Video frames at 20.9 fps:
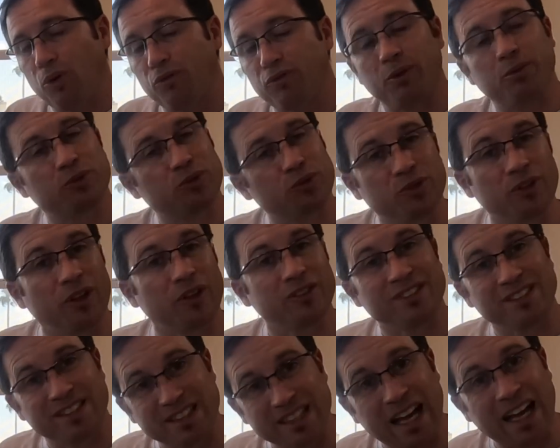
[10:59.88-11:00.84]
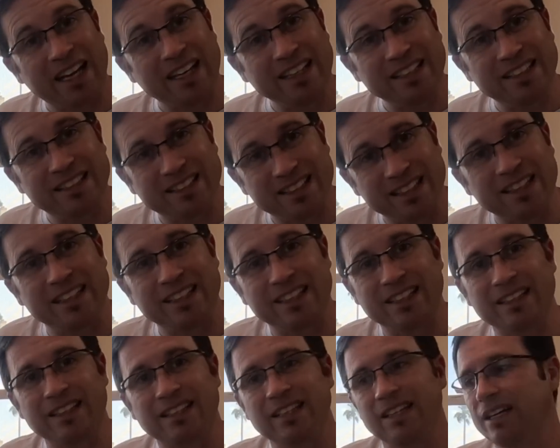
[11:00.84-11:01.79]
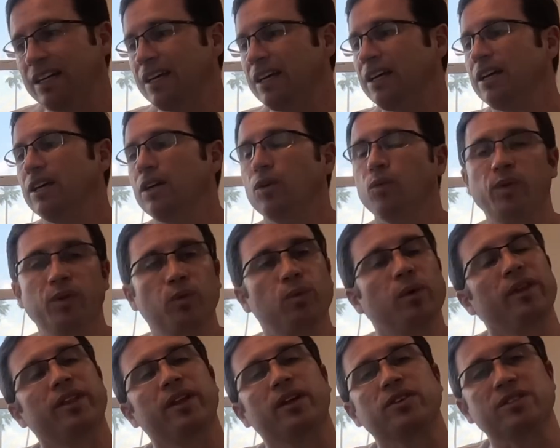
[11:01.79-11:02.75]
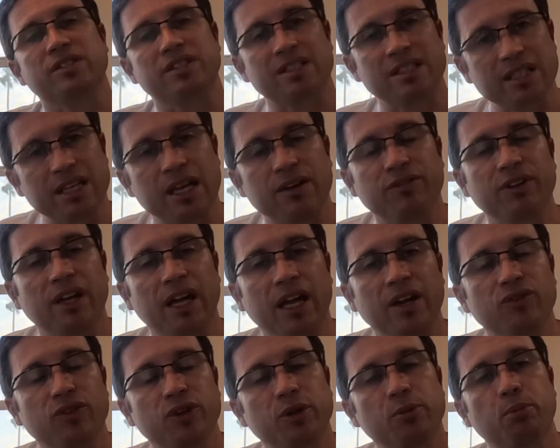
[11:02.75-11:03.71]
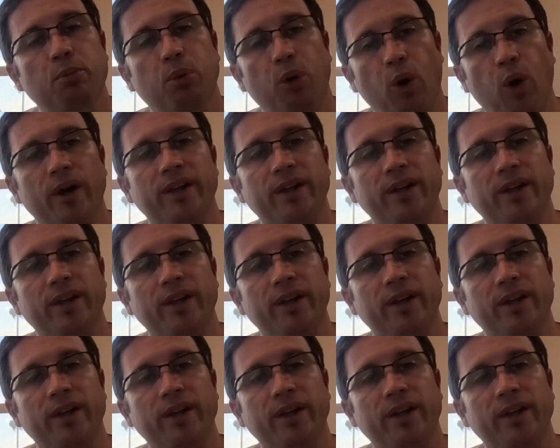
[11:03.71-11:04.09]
Pro from two thousand nineteen with one thousand seven hundred